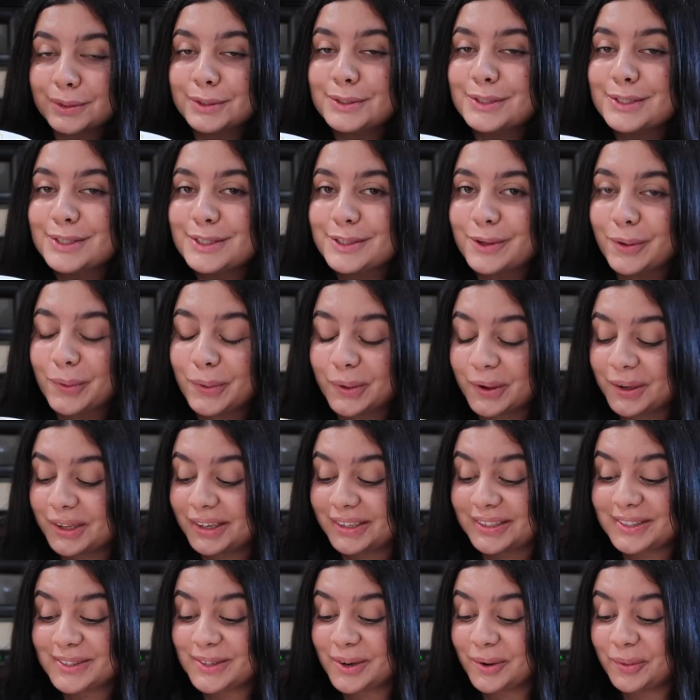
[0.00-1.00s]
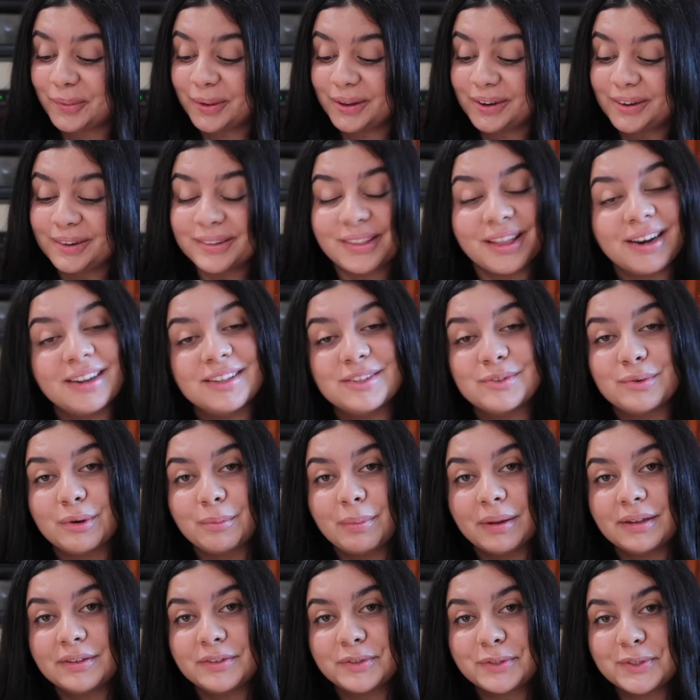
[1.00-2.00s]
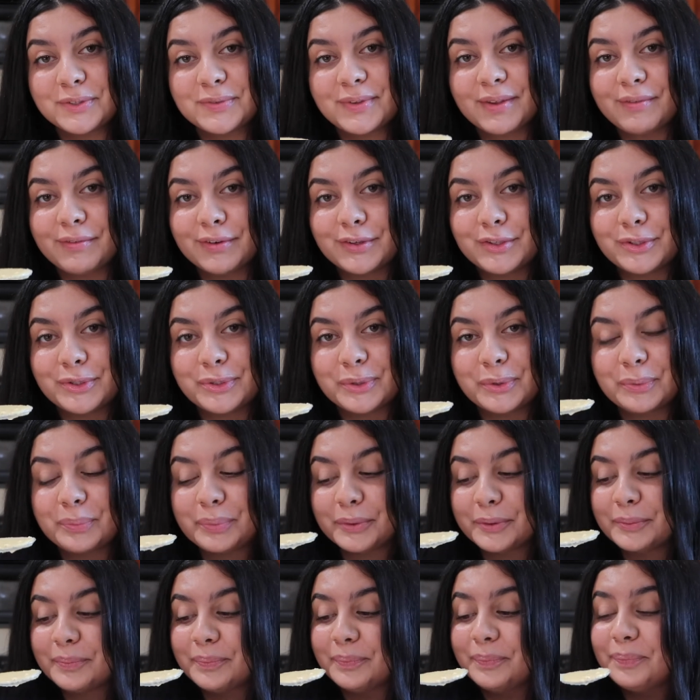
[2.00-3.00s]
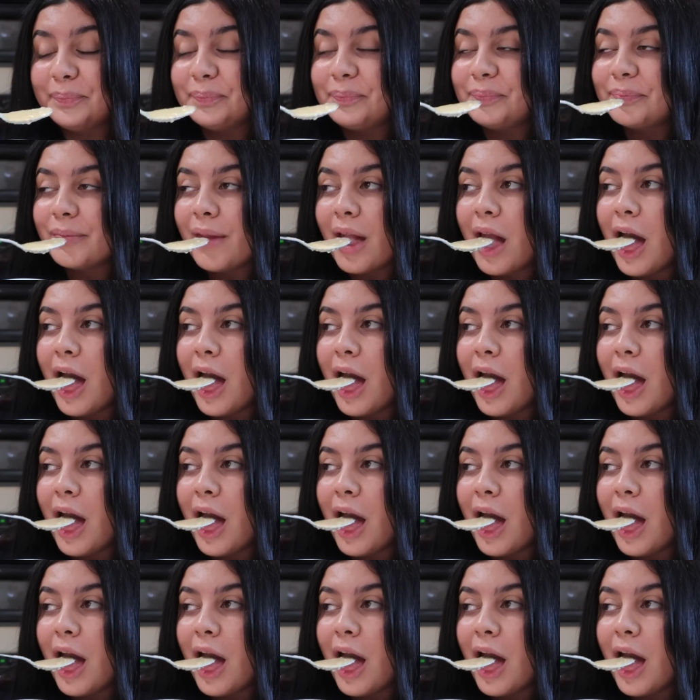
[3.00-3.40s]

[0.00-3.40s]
This is so good. It's no wonder that it's Rapunzel's favorite soup. Mm.